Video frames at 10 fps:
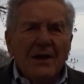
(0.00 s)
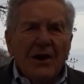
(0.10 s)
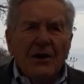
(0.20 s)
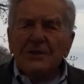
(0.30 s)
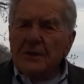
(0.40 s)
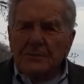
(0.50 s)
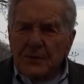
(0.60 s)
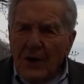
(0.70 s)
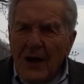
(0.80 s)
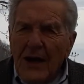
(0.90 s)
on
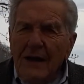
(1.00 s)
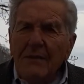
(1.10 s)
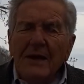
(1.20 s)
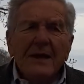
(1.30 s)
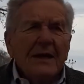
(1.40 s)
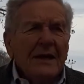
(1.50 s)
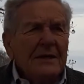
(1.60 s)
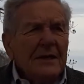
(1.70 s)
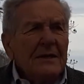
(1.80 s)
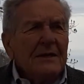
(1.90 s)
subscribe and
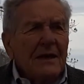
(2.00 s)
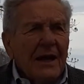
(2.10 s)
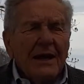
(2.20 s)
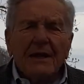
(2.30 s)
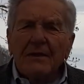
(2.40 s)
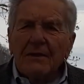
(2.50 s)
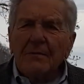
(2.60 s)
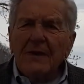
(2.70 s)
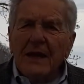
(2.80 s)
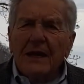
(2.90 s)
then click the
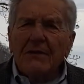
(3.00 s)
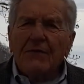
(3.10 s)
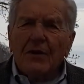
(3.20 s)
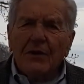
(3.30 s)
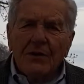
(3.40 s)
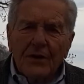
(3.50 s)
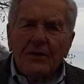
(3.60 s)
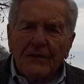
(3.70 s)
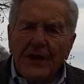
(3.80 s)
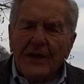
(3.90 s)
bell for
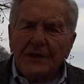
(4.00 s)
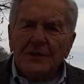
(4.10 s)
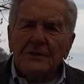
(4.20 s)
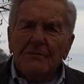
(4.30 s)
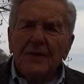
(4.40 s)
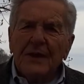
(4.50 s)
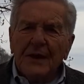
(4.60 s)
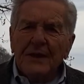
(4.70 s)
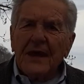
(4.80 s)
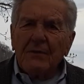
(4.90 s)
notification.
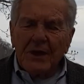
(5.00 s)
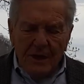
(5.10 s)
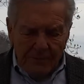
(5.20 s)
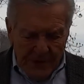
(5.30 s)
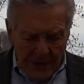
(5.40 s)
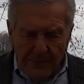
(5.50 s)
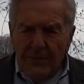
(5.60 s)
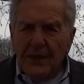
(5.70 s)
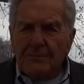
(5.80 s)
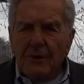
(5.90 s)
And that will help me keep
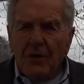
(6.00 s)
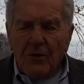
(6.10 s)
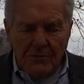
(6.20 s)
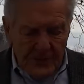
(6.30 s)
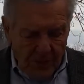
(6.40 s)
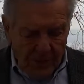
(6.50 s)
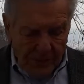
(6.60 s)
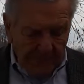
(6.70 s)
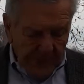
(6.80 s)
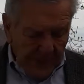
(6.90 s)
these programs going.
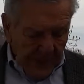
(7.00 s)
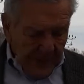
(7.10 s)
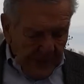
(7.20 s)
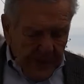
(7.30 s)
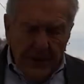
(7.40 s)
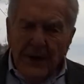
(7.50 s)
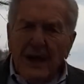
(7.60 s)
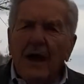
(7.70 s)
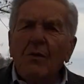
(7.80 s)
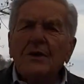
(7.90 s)
Today
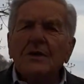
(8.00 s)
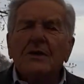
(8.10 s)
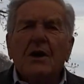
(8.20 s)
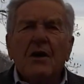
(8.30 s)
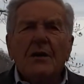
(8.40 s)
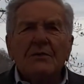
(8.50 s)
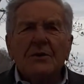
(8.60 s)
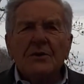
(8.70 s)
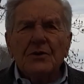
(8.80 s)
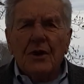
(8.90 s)
I want to talk
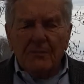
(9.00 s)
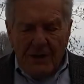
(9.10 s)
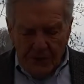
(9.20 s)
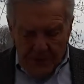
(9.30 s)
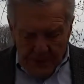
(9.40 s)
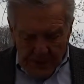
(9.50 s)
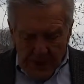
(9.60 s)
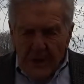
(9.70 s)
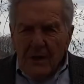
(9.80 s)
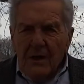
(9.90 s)
to you about
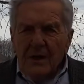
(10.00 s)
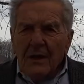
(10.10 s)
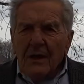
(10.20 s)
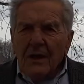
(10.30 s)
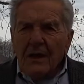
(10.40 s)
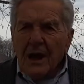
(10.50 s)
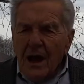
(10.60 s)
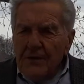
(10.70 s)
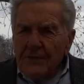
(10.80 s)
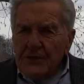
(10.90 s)

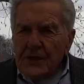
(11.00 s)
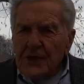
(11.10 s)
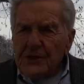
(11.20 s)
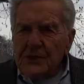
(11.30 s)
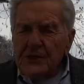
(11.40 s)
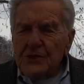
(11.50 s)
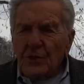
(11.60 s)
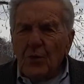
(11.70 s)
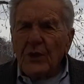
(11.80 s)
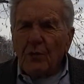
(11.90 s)
conversations
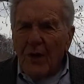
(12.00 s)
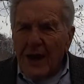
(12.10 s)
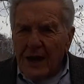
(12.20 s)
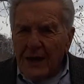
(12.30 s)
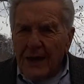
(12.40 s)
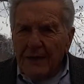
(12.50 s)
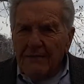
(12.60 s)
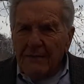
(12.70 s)
with wildlife.